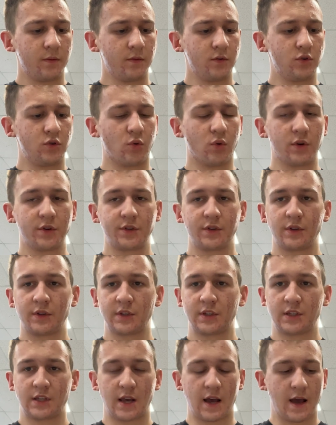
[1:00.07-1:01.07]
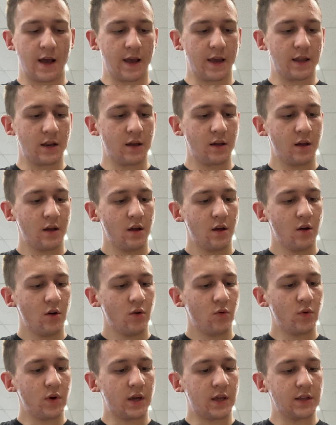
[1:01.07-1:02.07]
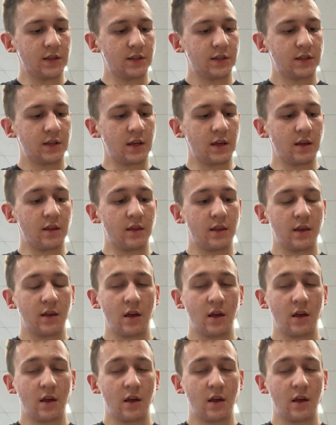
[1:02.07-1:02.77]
dorsal side, we can see